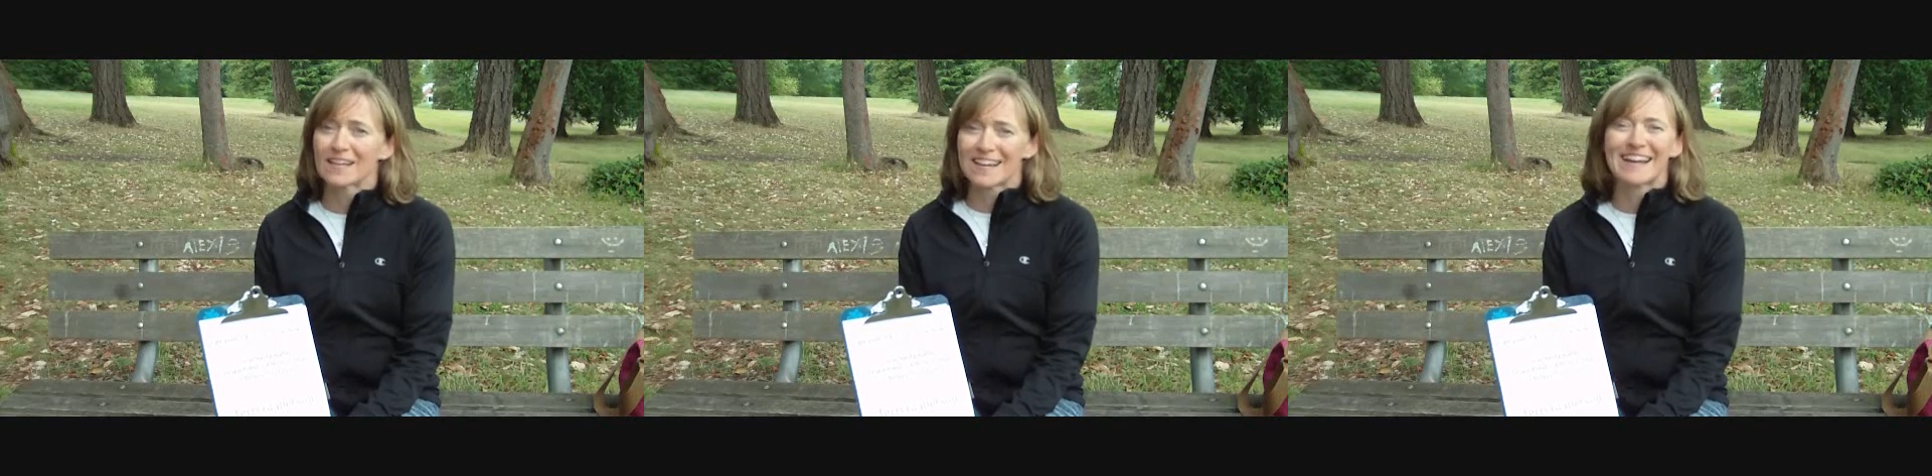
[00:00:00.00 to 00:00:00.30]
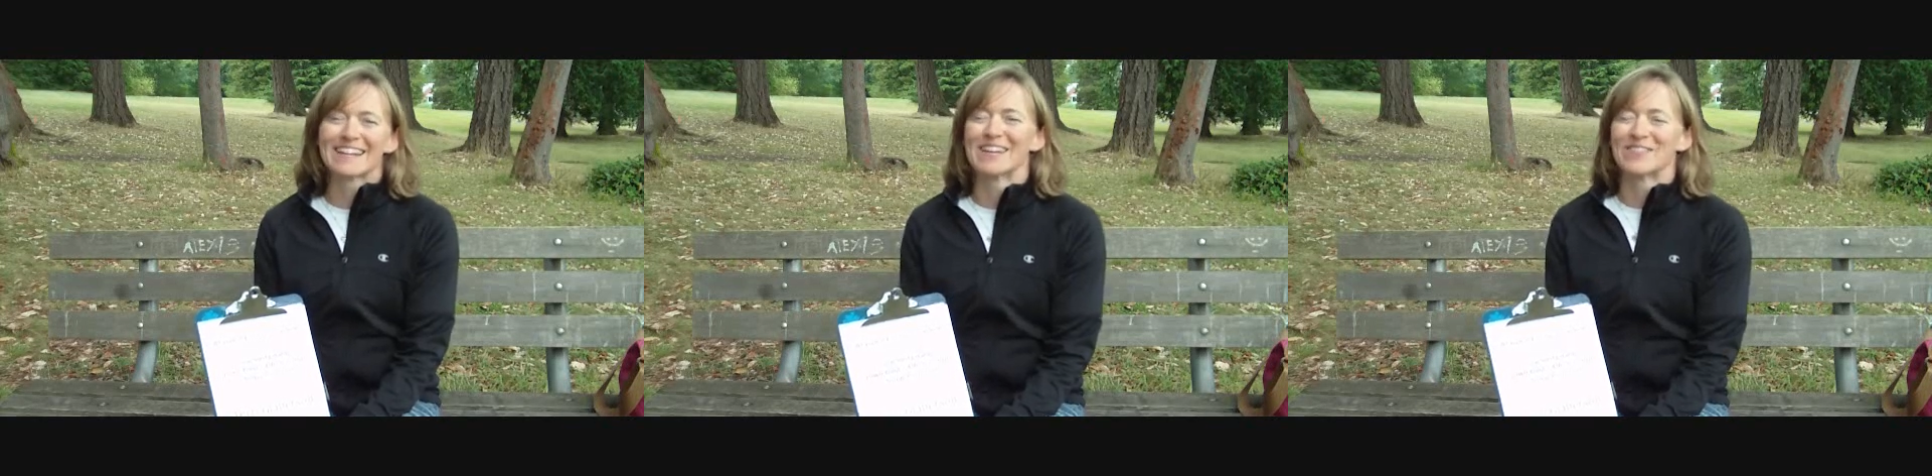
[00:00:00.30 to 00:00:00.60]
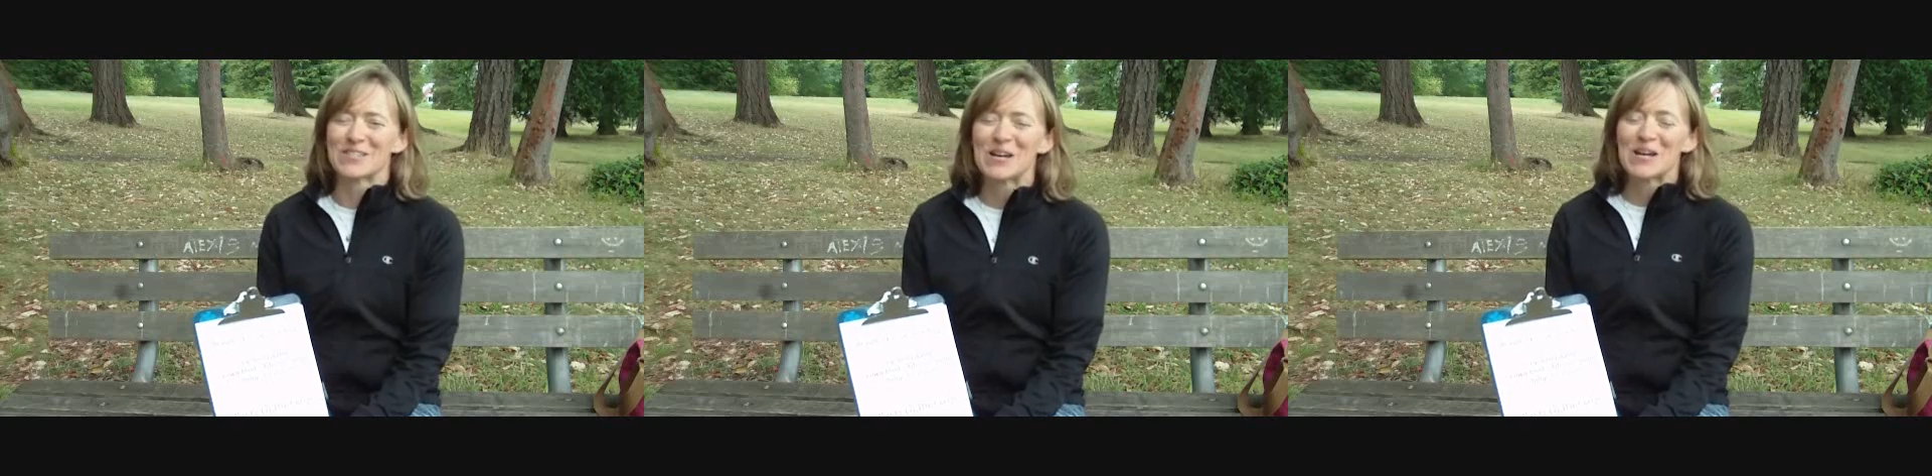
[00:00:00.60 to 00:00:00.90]
It kind of
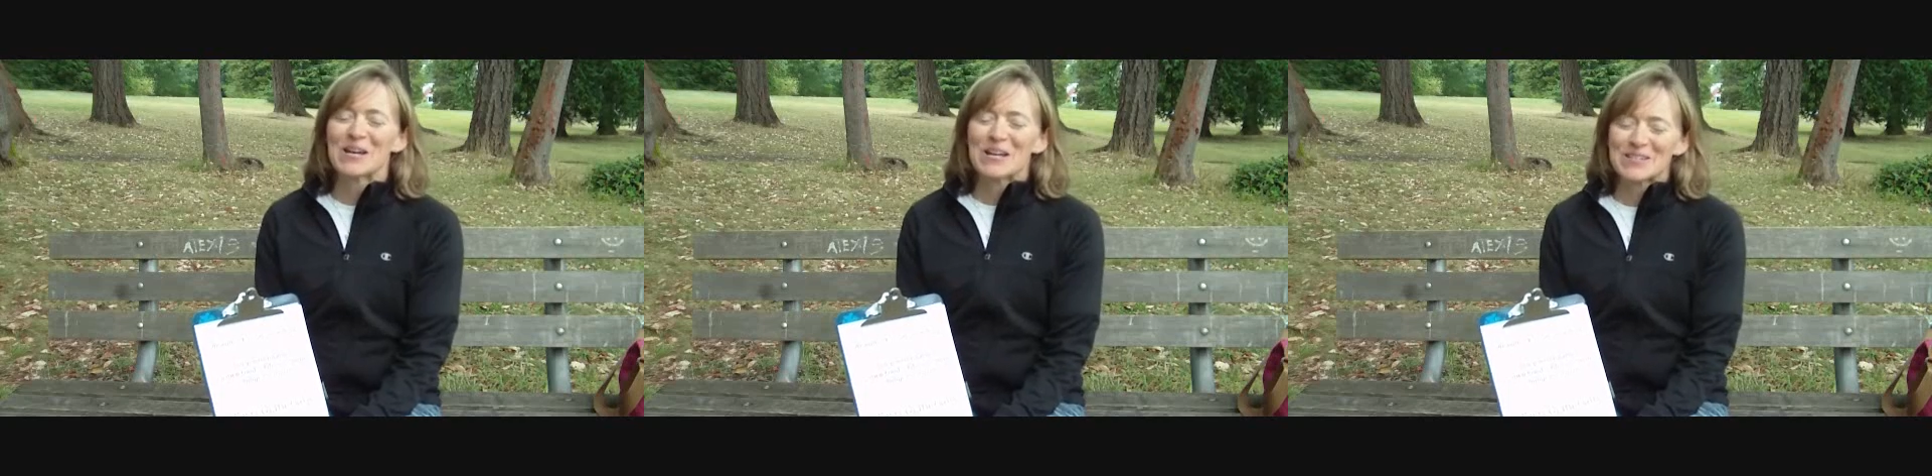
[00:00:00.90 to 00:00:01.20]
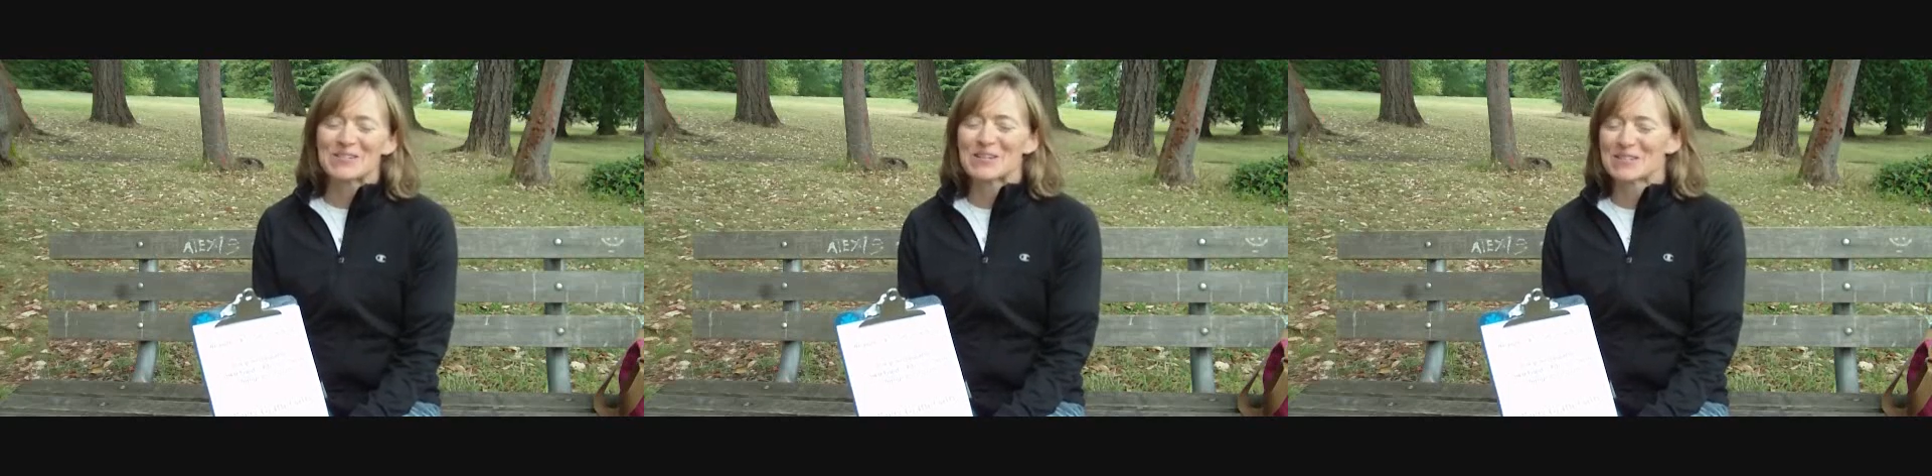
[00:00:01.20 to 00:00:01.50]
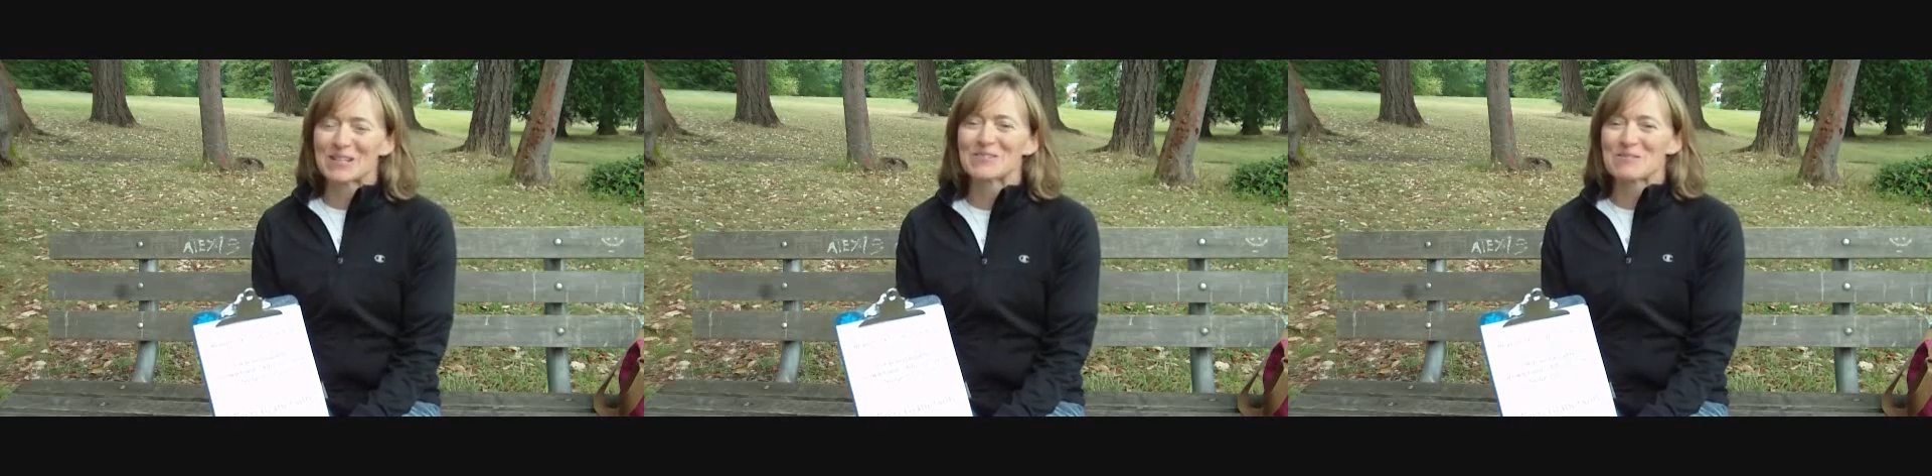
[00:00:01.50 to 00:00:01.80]
gives,
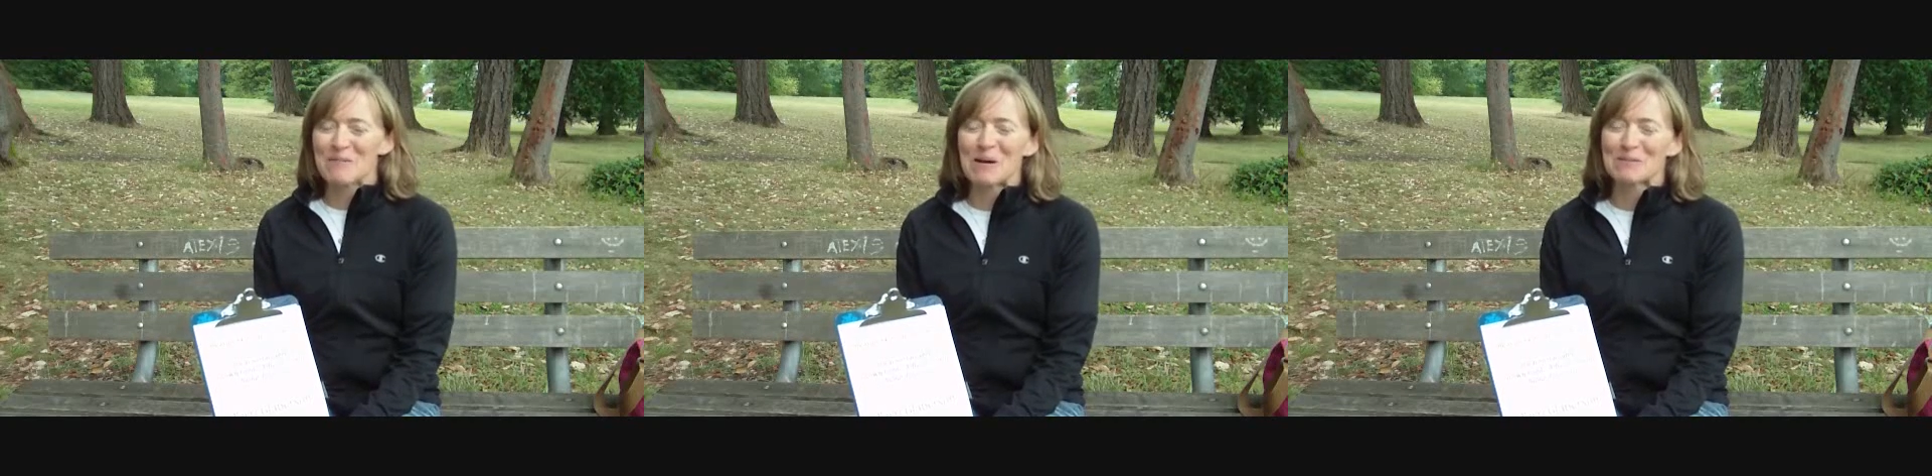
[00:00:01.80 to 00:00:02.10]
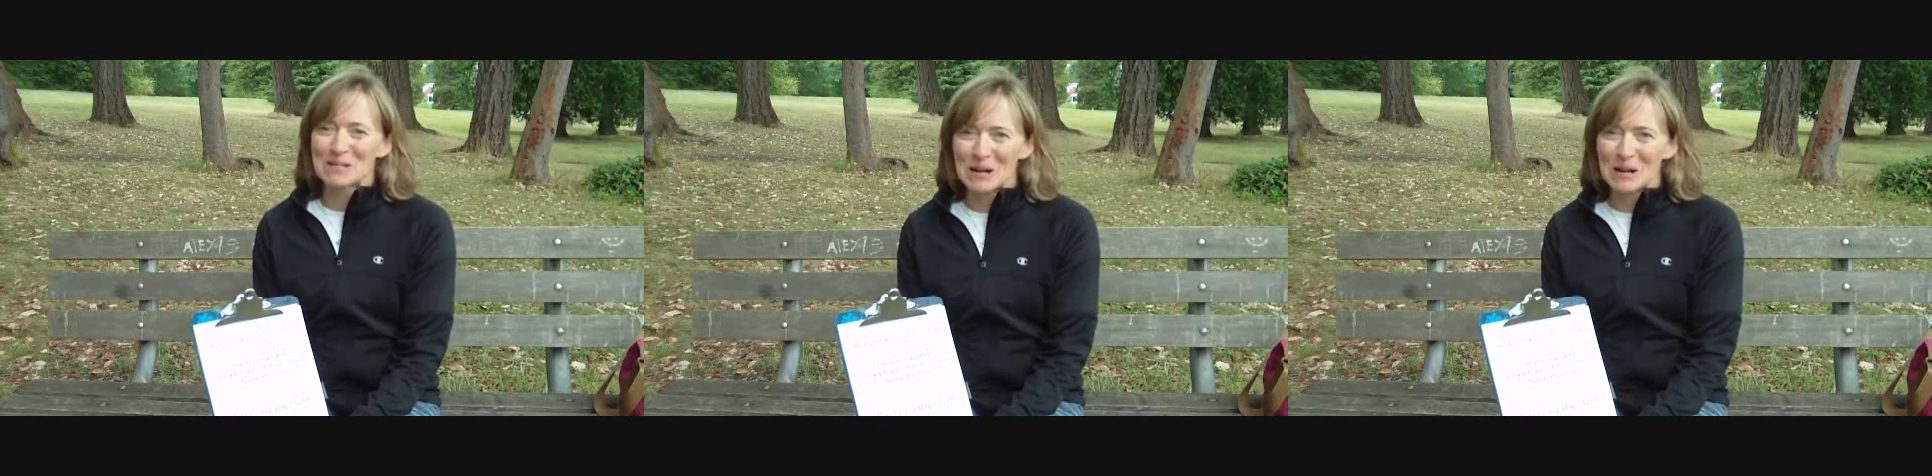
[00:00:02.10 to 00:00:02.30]
sometimes it gives moms